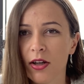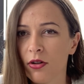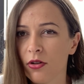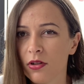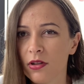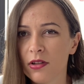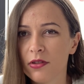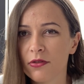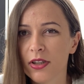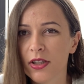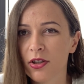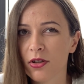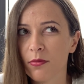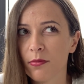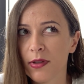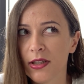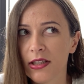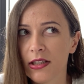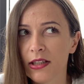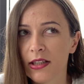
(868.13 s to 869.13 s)
only
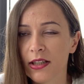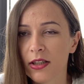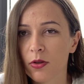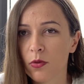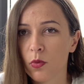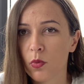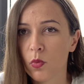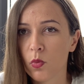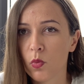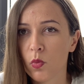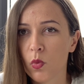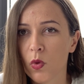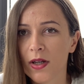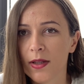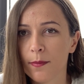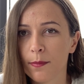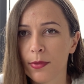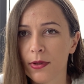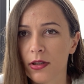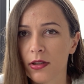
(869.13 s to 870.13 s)
recommend like
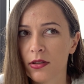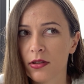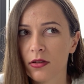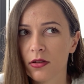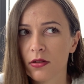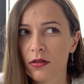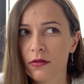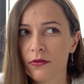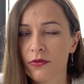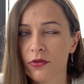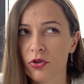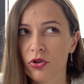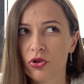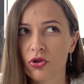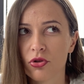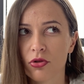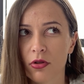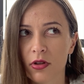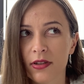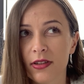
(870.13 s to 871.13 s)
one person, for
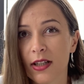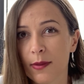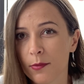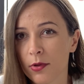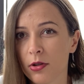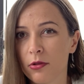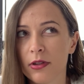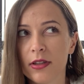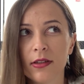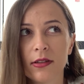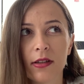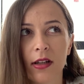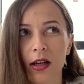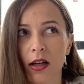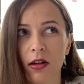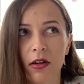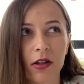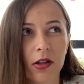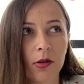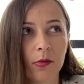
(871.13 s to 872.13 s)
sure, Sam Owens.
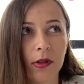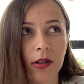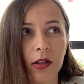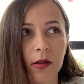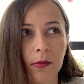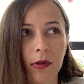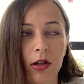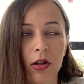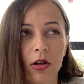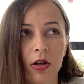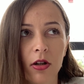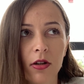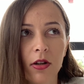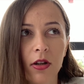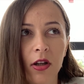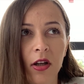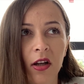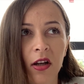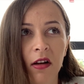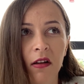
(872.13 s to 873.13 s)
I recommend him a
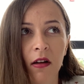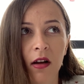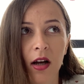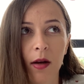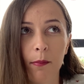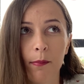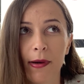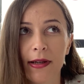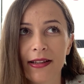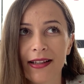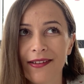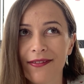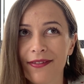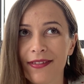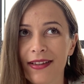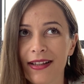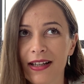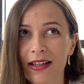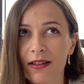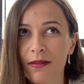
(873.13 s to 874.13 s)
lot, but
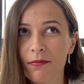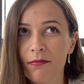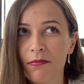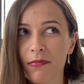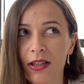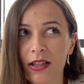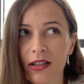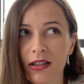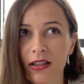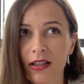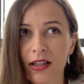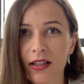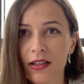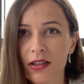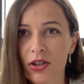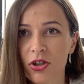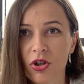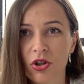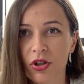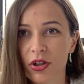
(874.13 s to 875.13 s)
I've done many
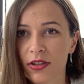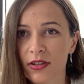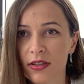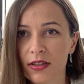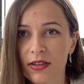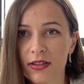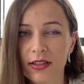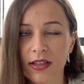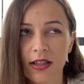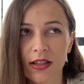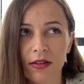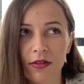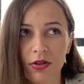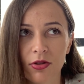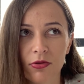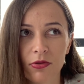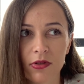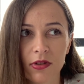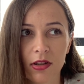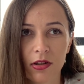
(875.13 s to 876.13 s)
other courses, I
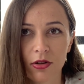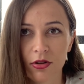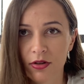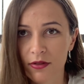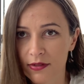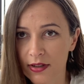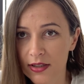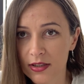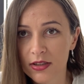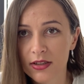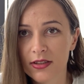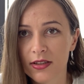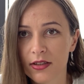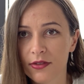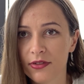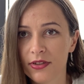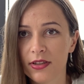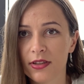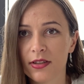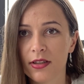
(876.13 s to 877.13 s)
used a lot of other
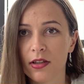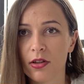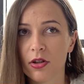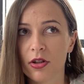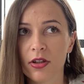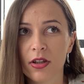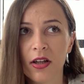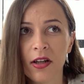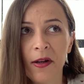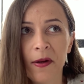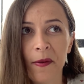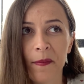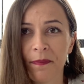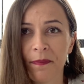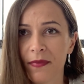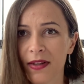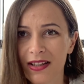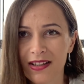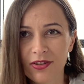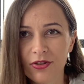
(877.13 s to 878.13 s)
services a lot,
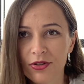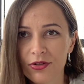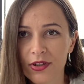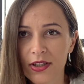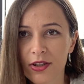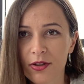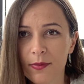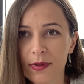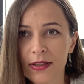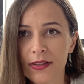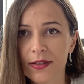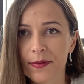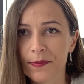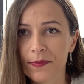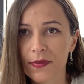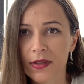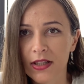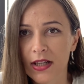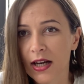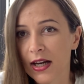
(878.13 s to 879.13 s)
and I don't recommend
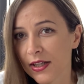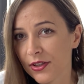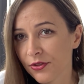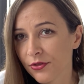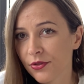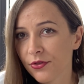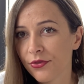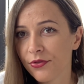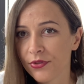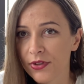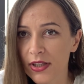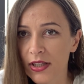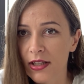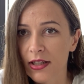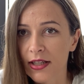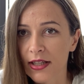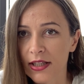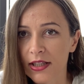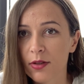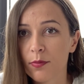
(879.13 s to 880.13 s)
them. Like I don't feel
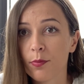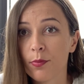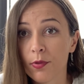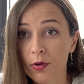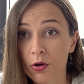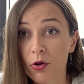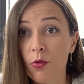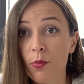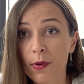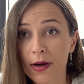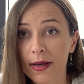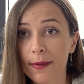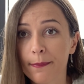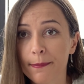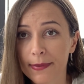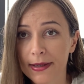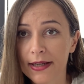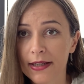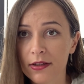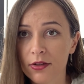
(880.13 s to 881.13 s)
like it blow my
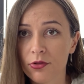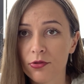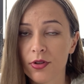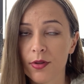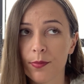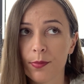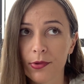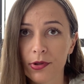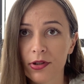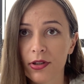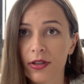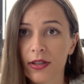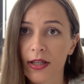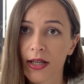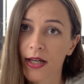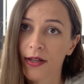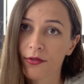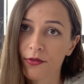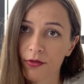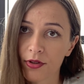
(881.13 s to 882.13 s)
mind to the point that I
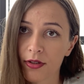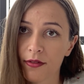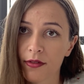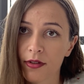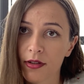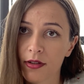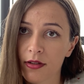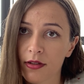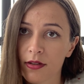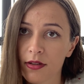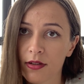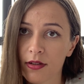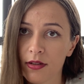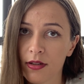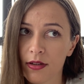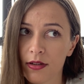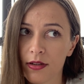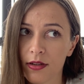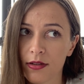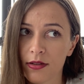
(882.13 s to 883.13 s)
have to give
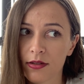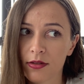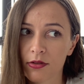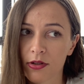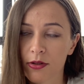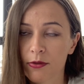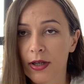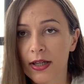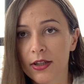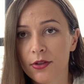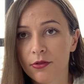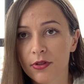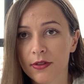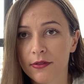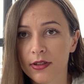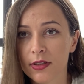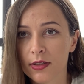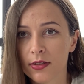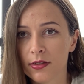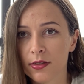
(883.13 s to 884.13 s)
that's required to
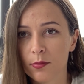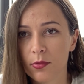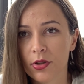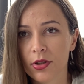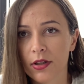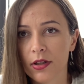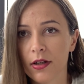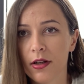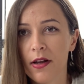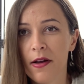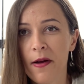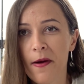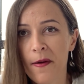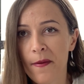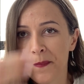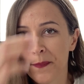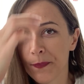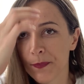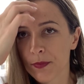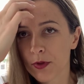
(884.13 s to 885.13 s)
give a testimonial.
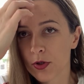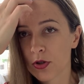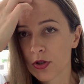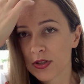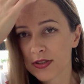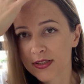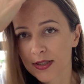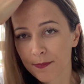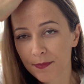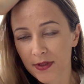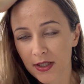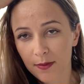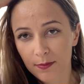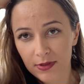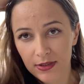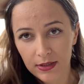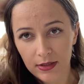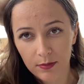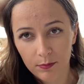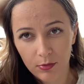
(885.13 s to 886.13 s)
Or
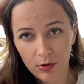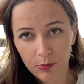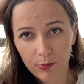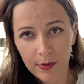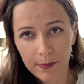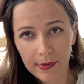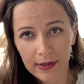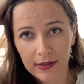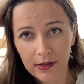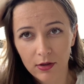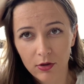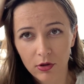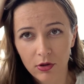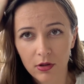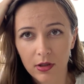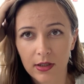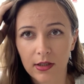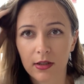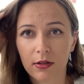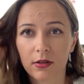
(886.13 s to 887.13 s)
sometimes they didn't blow my mind at
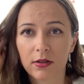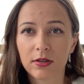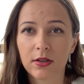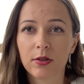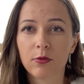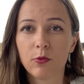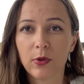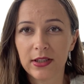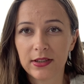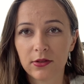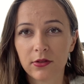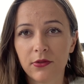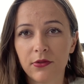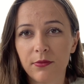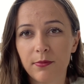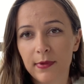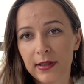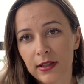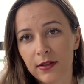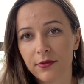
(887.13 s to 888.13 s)
all, and it's a waste
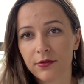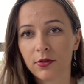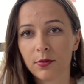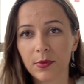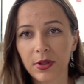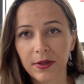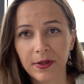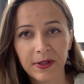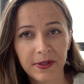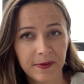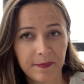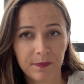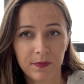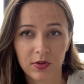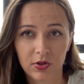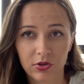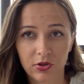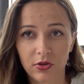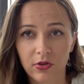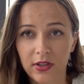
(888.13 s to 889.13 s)
of money for me.
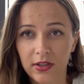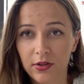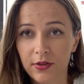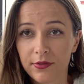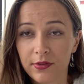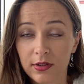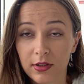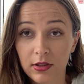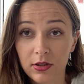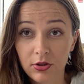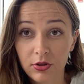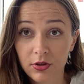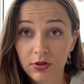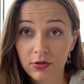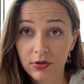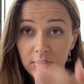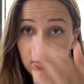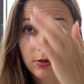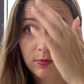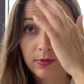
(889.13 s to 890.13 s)
So I definitely
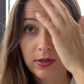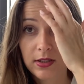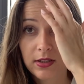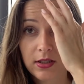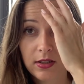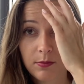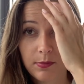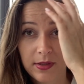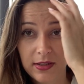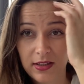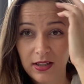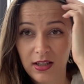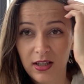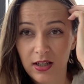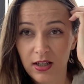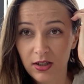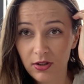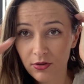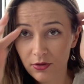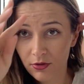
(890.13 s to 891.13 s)
don't recommend it, but
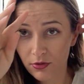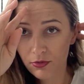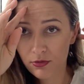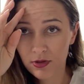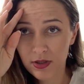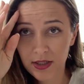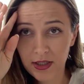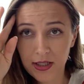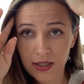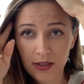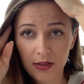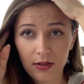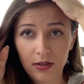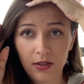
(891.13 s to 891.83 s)
I don't do like